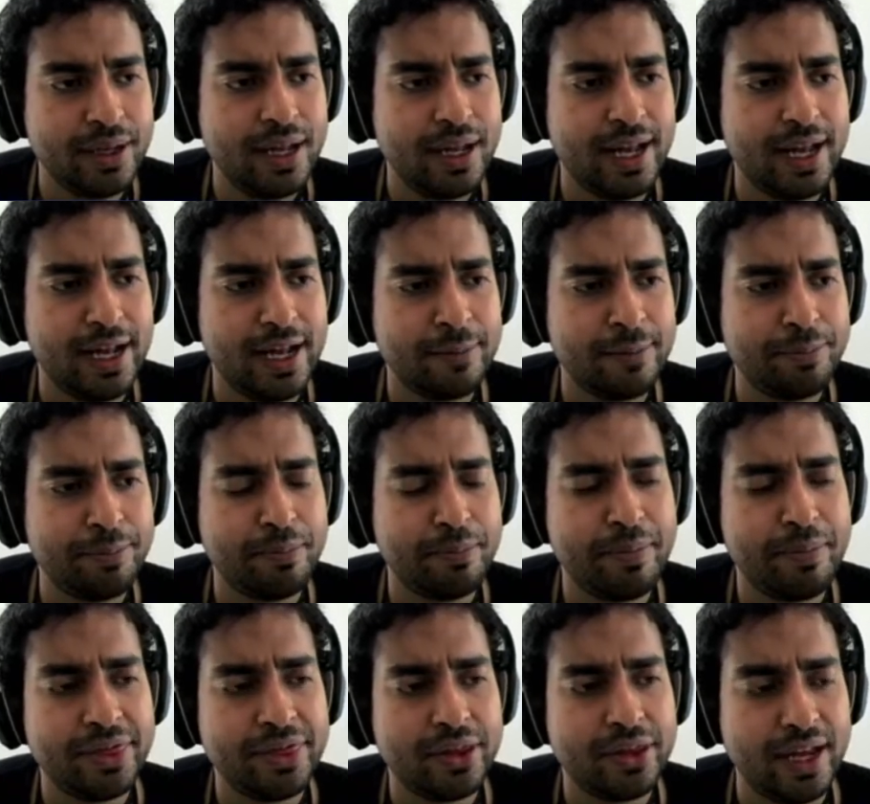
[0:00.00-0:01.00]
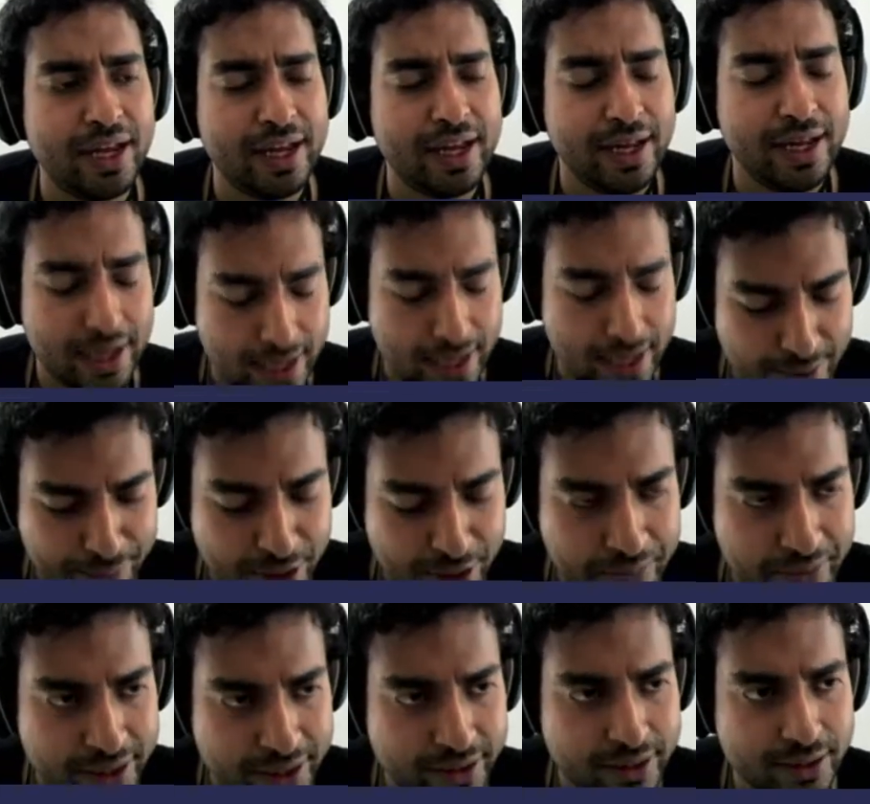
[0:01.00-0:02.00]
helper
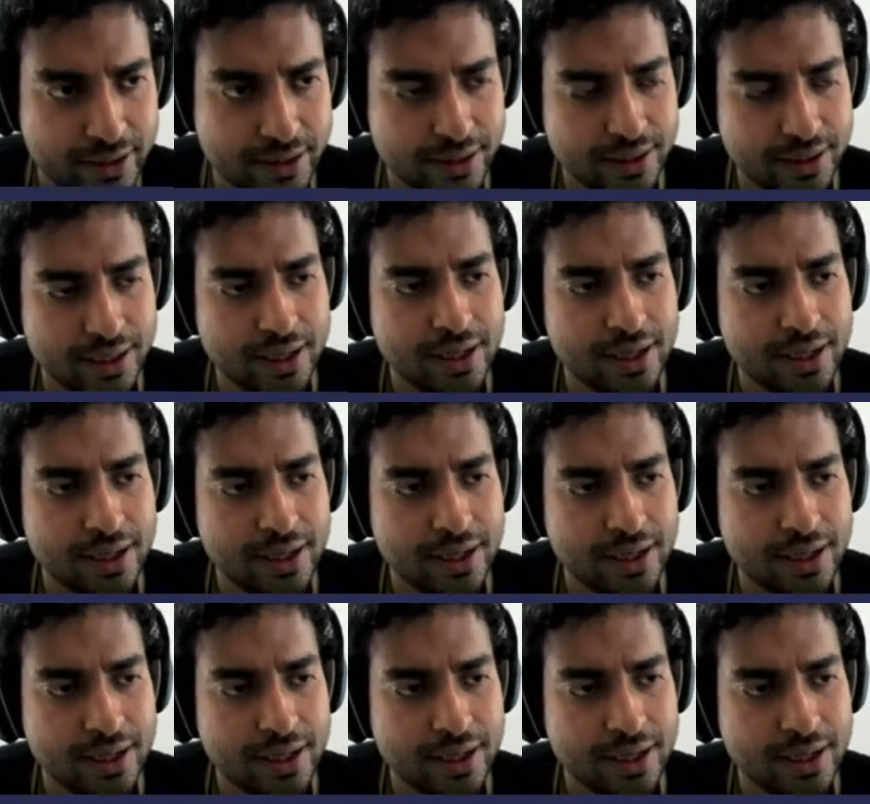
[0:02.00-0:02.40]
methods